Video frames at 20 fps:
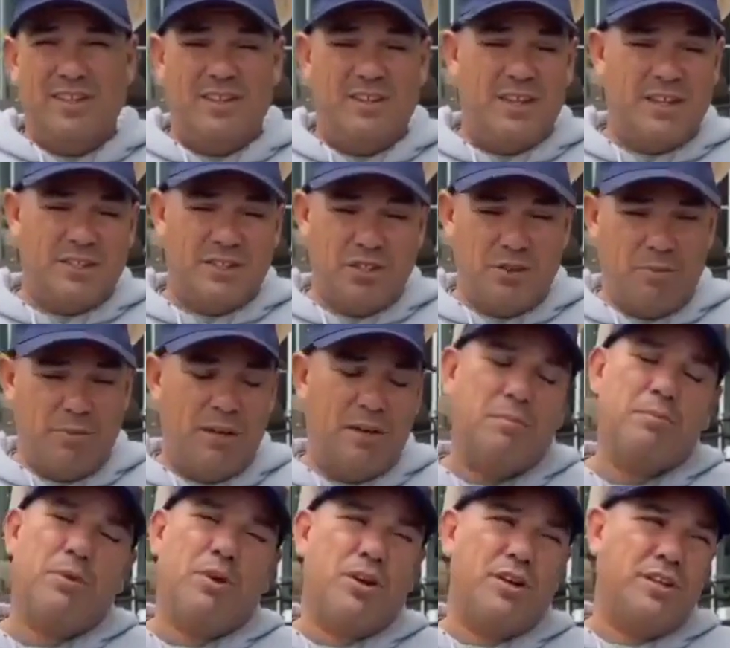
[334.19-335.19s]
That's our
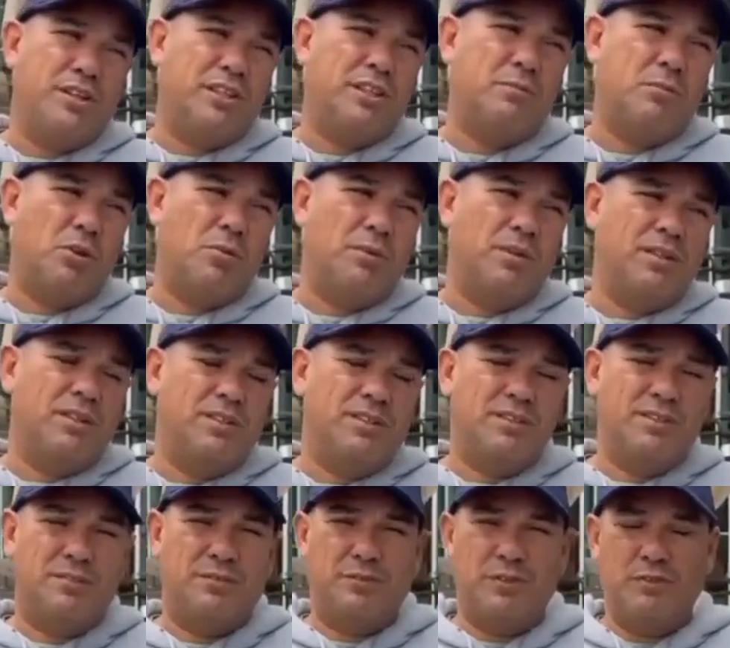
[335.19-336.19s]
main priority at the moment.
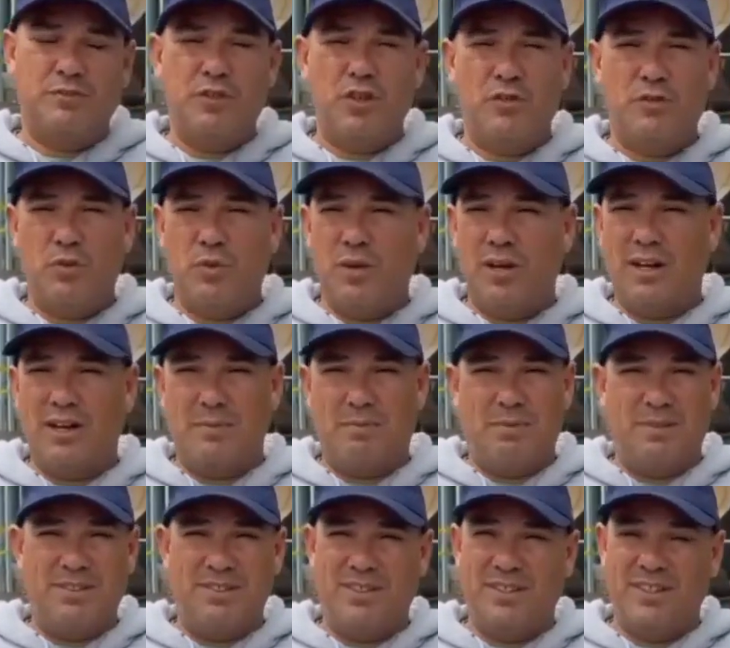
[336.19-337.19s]
The 50 over World Cup
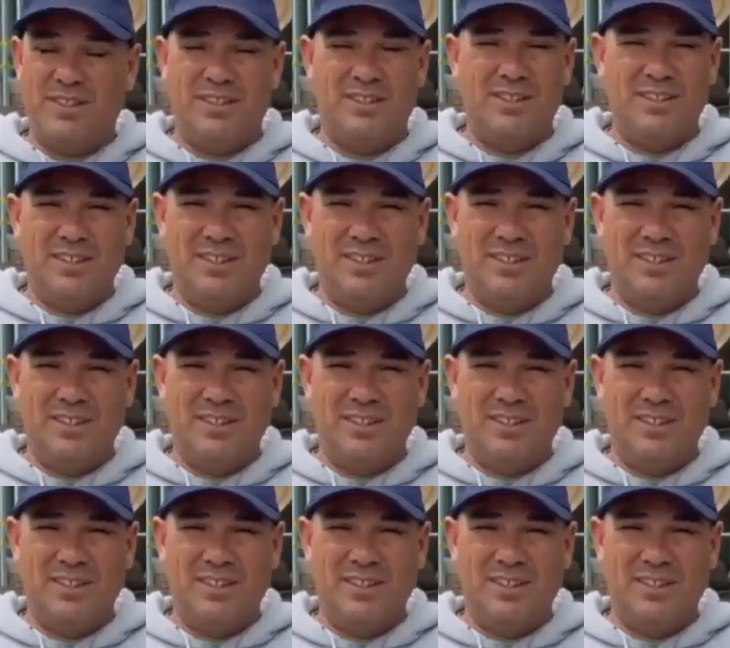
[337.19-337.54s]
is still